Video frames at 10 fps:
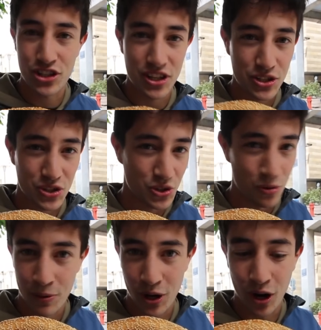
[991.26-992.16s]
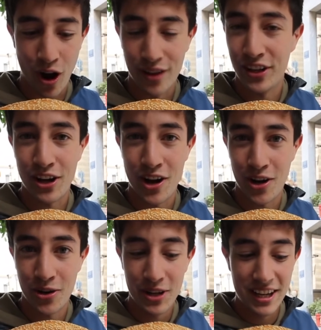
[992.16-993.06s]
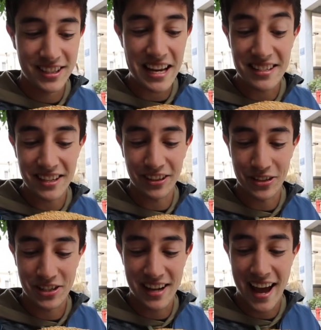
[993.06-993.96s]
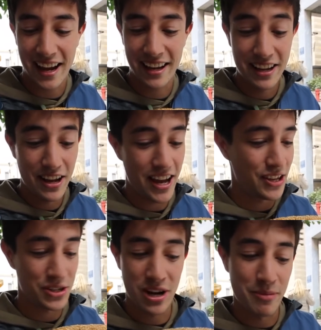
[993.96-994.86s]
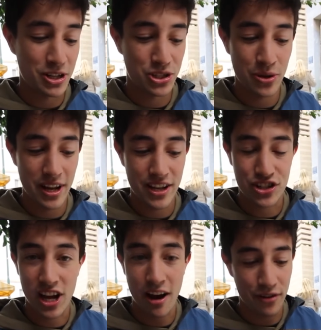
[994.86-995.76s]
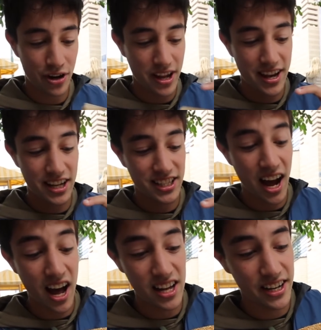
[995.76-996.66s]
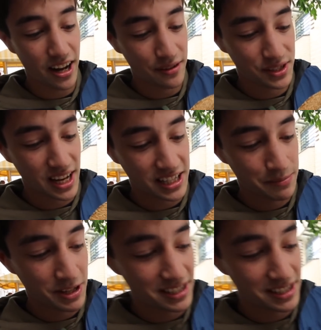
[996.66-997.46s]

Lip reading: just a super on-the-go, tasty little snack. And there's not much to it. It's covered in a ton of sesame